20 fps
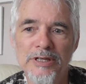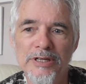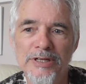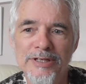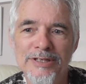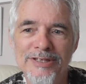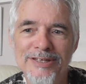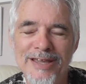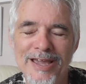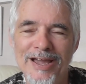
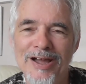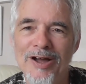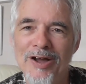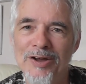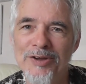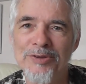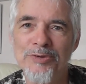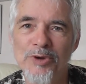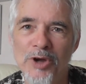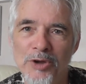yeah,
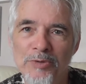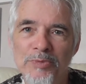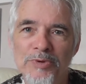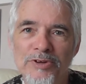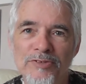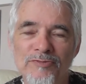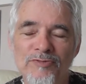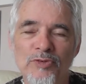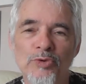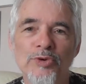I would
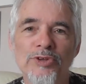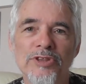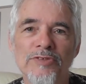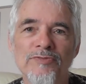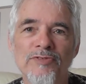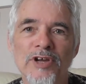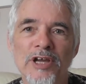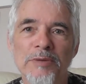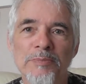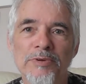avoid the
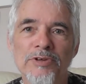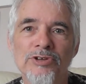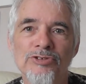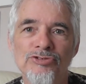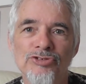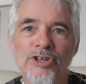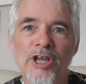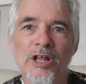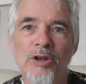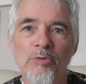
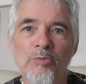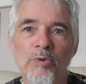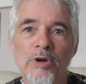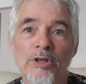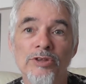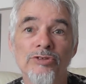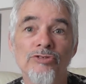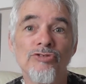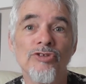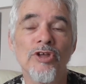FaberCastell
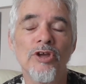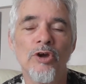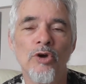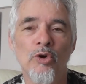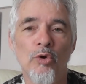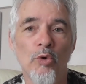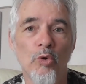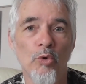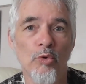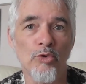ones at
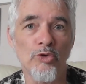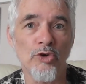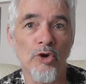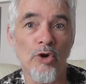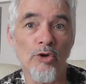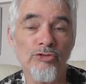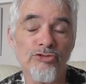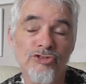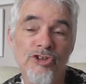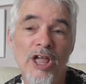all
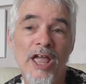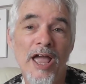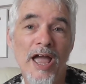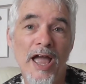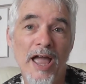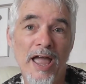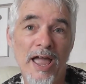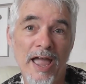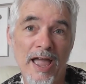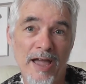costs.
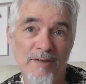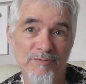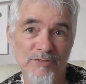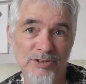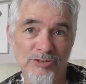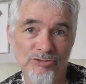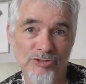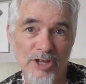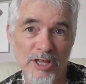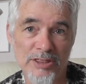
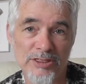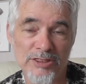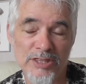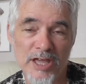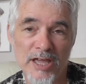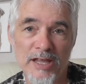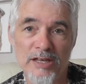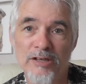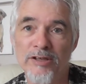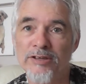Having said
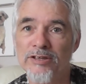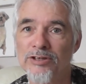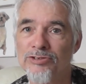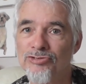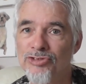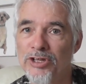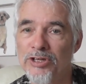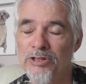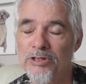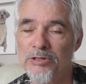that, like I
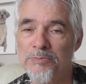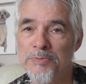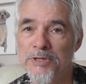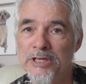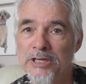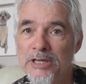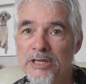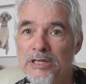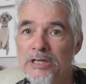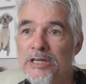said at the
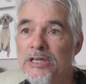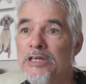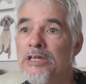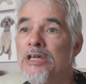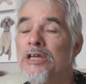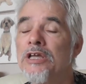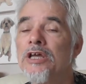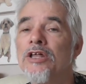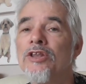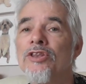beginning,
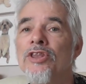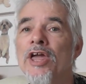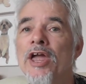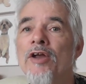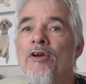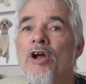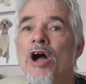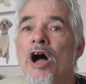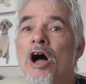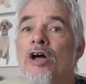
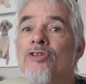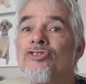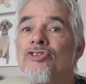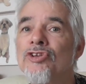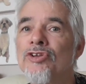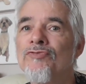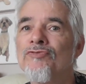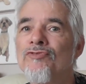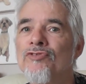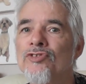there are
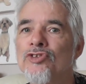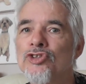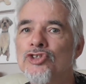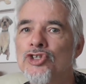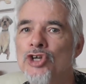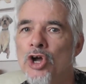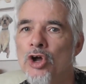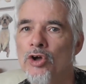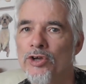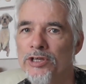different
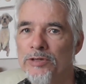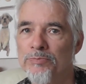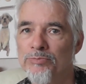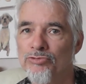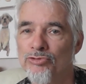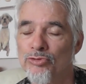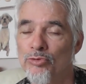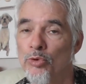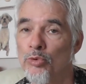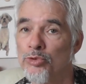
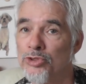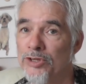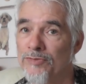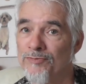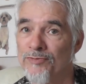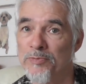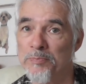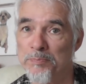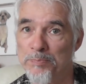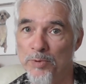types or
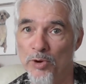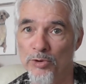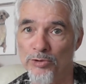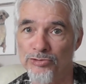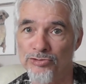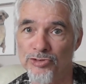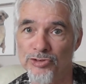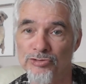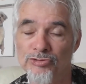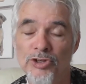different
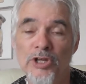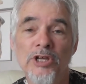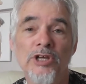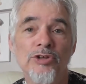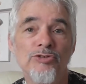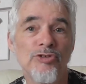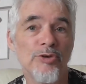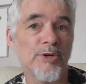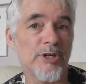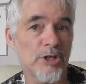boxes,
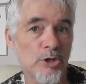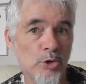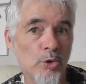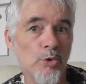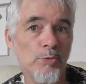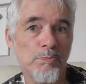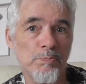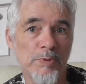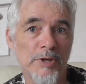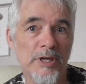so it
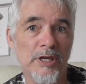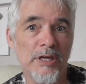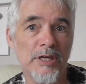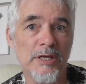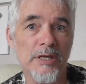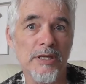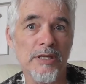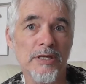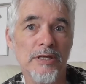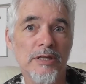could
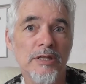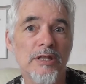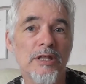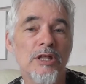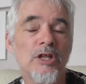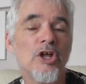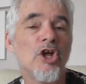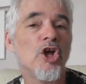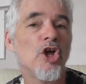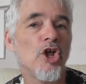be
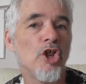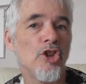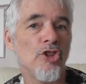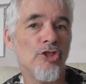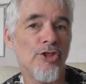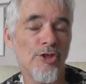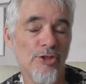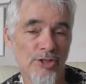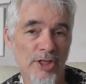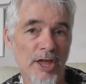
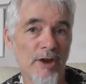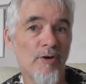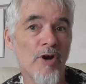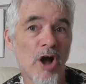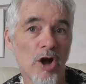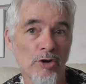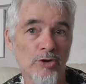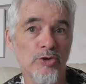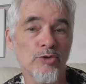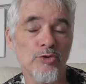that there
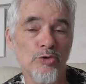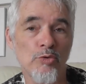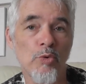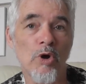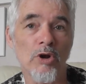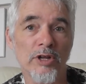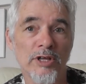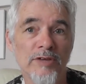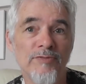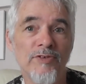are good
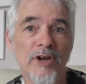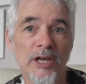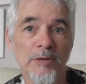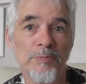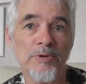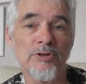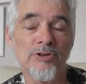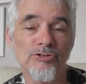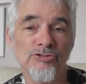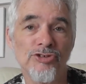quality
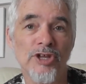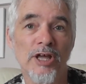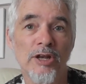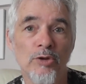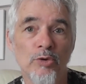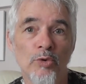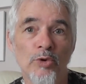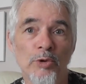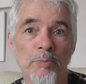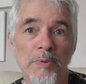FaberCastell
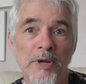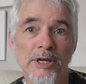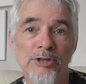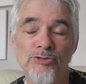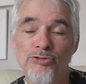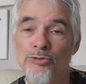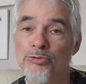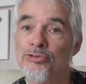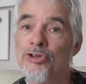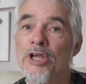oil
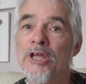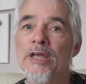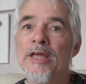pastels.